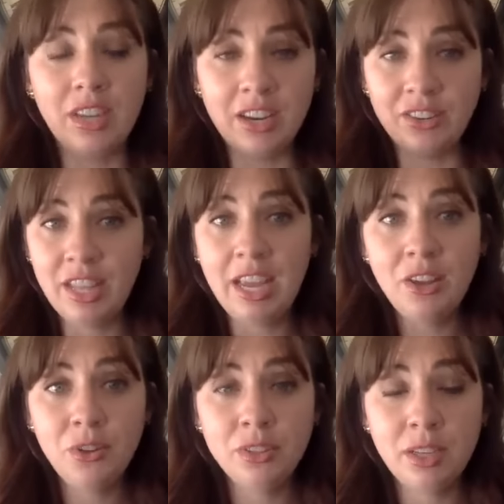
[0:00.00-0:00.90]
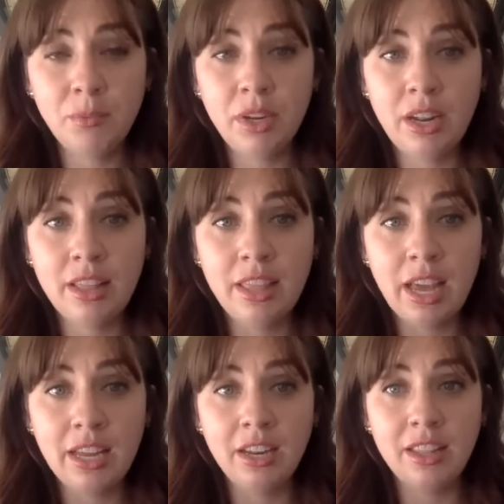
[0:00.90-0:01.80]
Are they someone
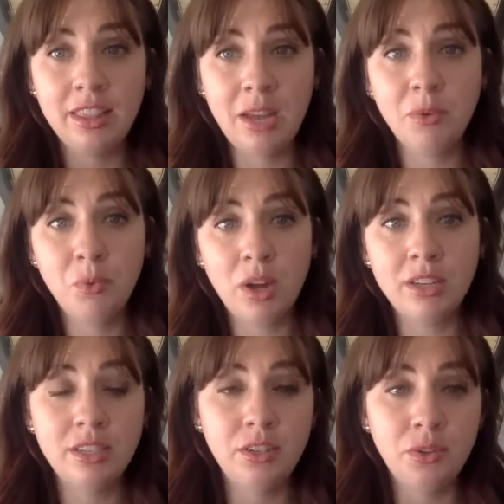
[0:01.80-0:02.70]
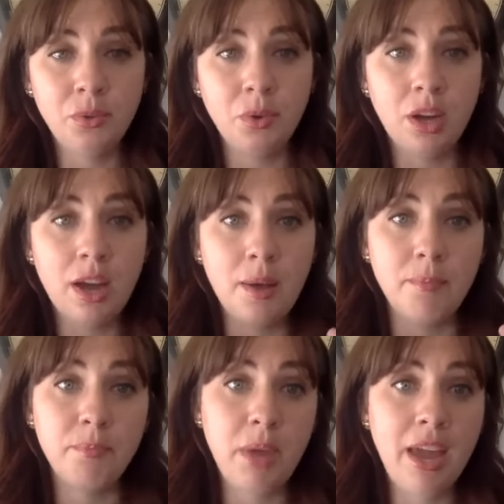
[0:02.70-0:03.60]
that they would want to
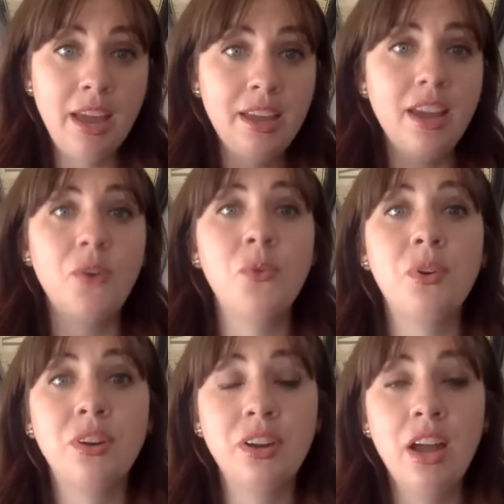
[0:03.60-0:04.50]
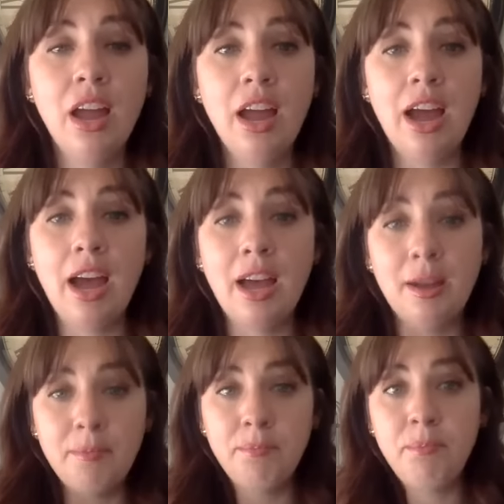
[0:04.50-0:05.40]
pay or
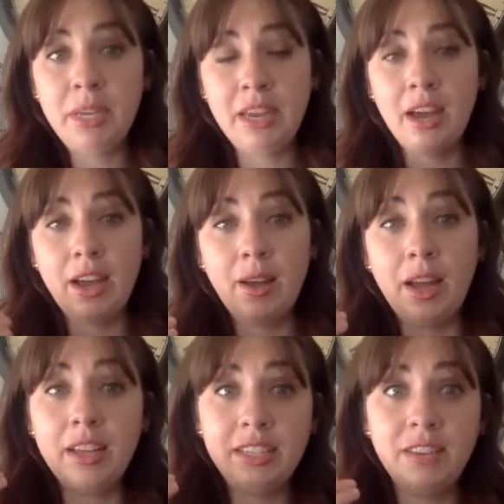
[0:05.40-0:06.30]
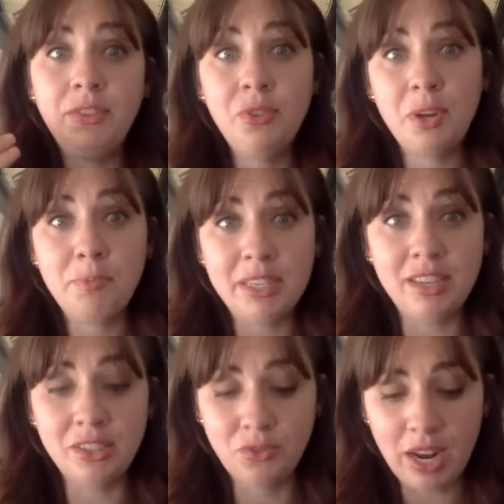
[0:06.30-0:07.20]
give you their
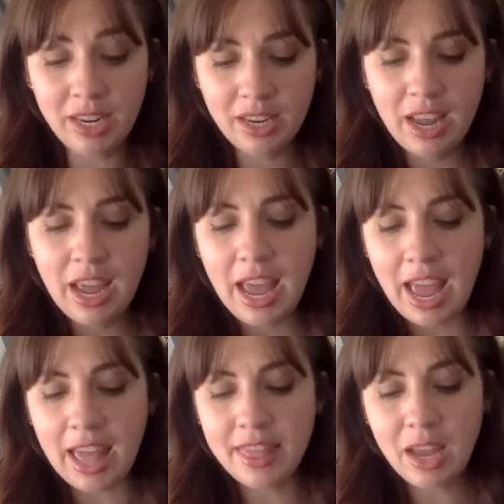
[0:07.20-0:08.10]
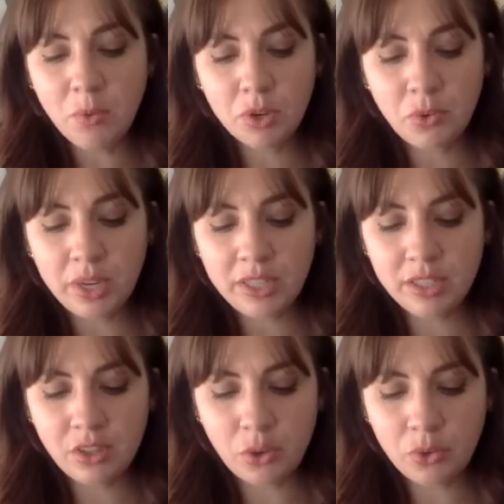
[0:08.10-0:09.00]
business, right? And then we're going
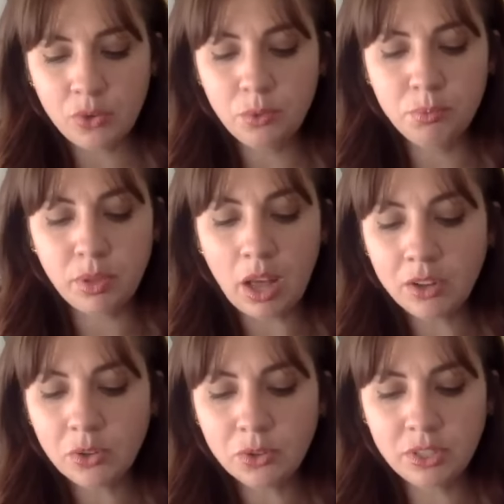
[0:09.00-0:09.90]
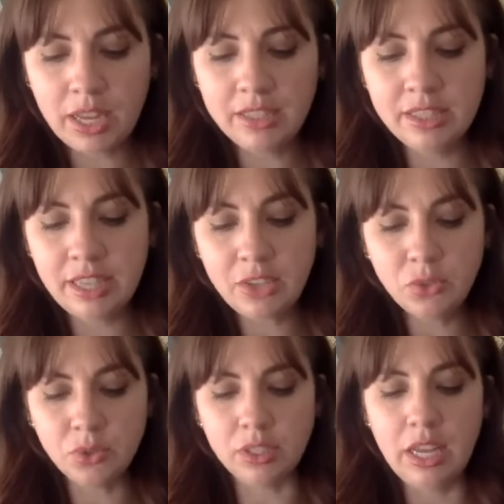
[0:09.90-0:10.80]
to go through blog goals and
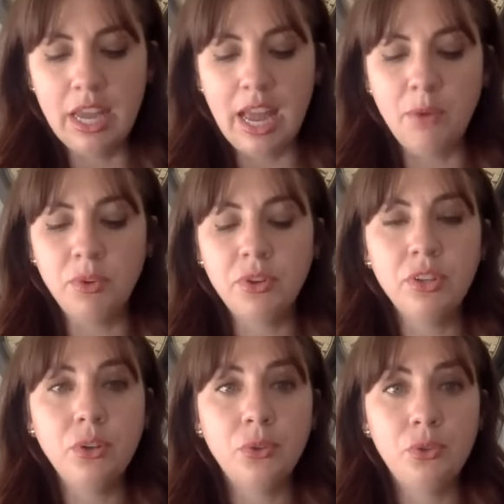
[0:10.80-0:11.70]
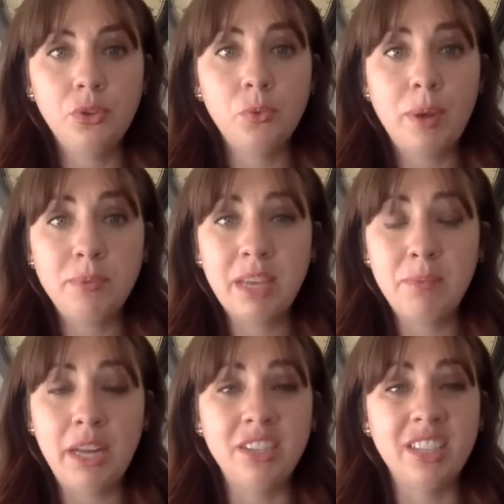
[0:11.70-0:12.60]
schedule, and we're going to go through your
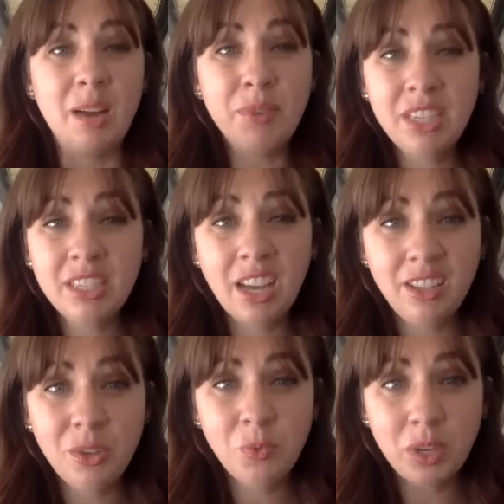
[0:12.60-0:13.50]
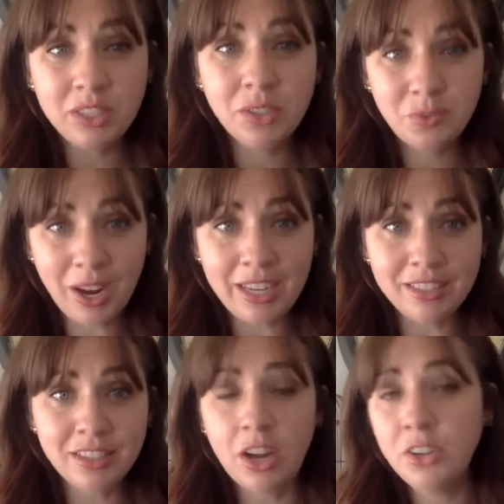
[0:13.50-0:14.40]
website pages. I'm going to tell you what to
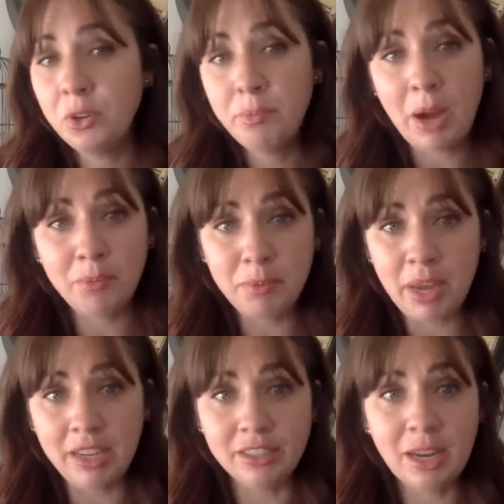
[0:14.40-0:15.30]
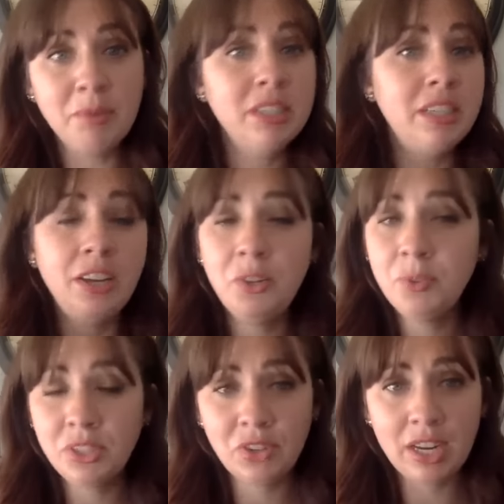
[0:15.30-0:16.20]
write on your About Me page. I'm going to tell you
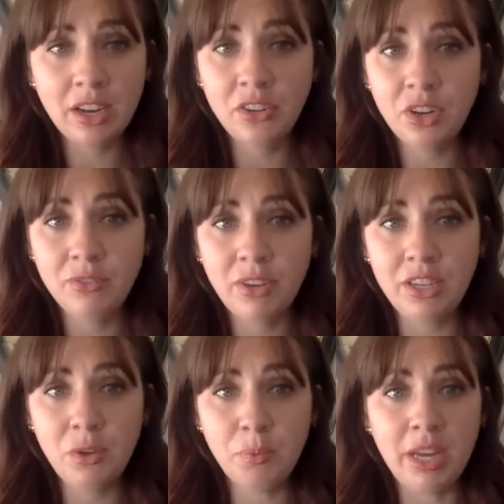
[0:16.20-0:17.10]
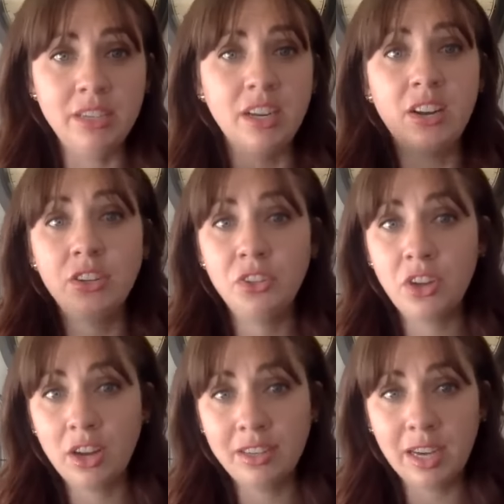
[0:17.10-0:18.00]
what to write on your FAQ page and on your
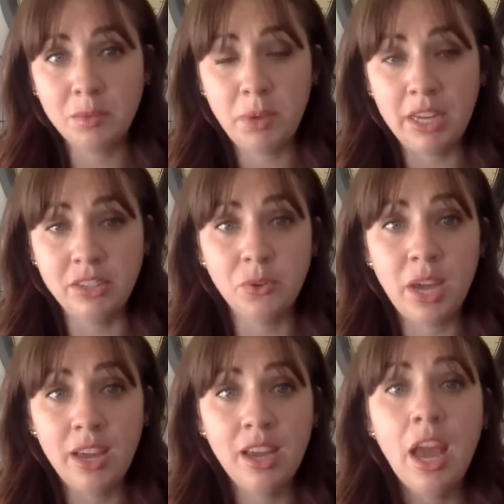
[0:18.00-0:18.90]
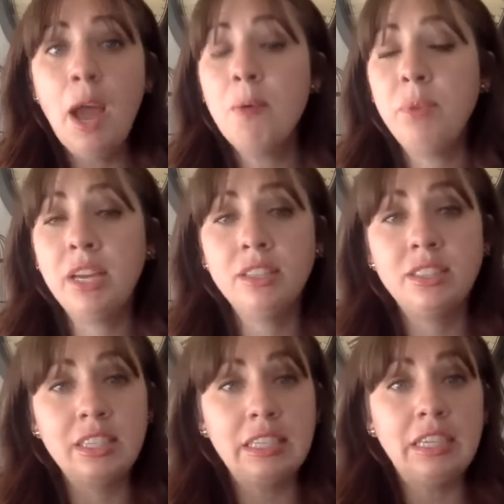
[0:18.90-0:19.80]
contact page, okay?
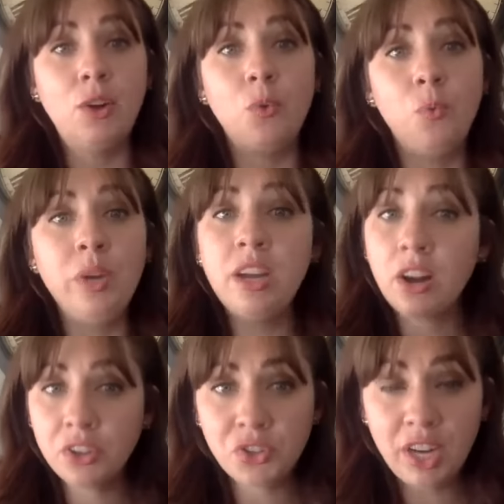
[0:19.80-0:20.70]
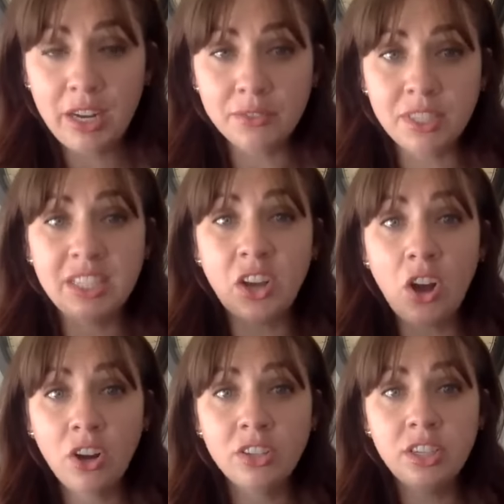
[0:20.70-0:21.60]
Because we are creatives. It's
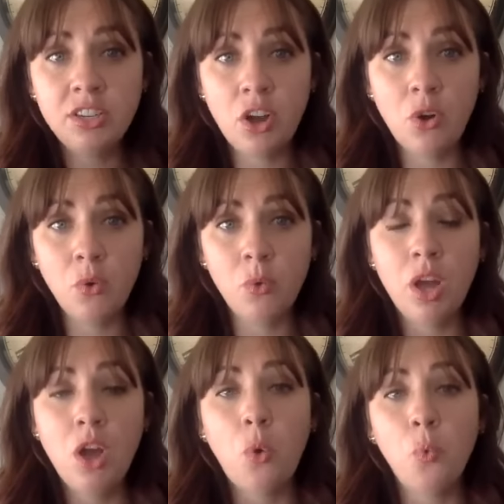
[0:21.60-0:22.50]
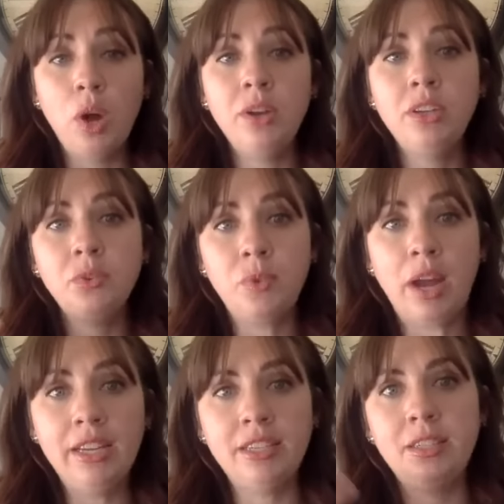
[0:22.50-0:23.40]
hard to know what to
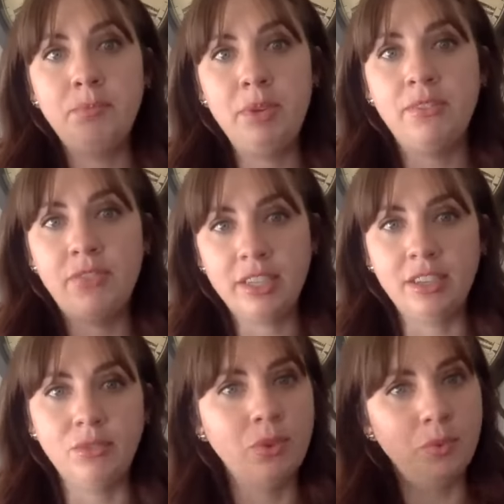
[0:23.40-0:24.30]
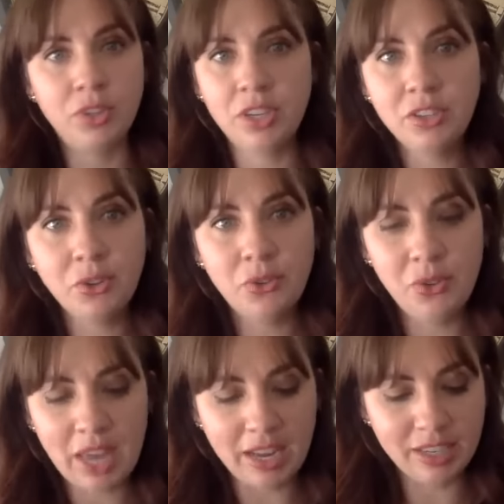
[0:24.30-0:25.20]
write to be effective. Well, we're going to go
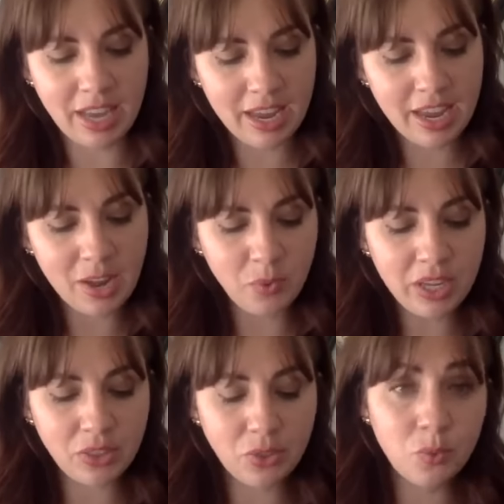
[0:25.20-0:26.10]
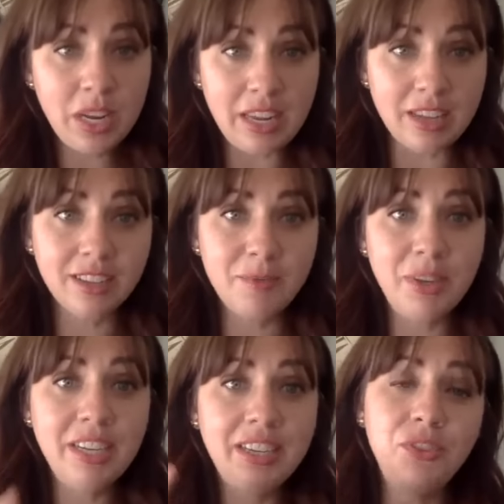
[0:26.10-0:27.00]
through that, okay? In week 3, I'm
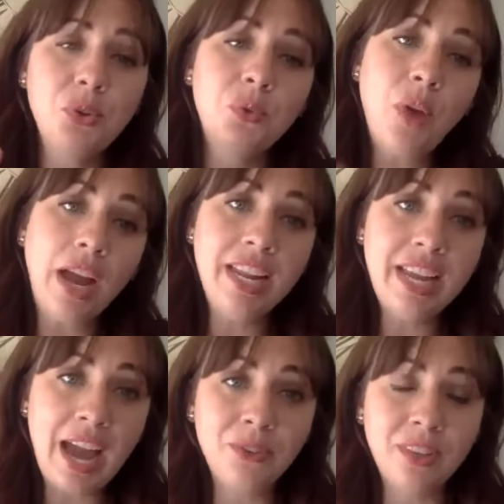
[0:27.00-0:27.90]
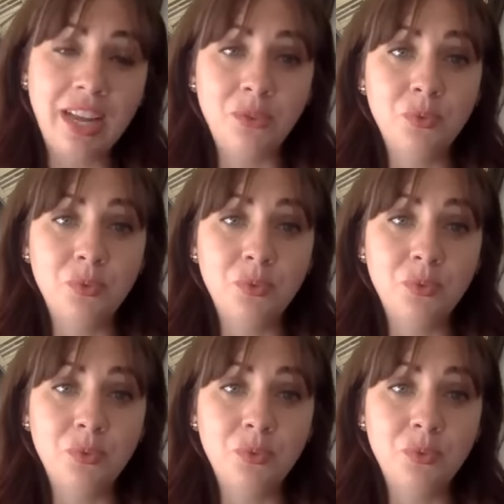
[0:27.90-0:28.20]
going to give you a writing outline.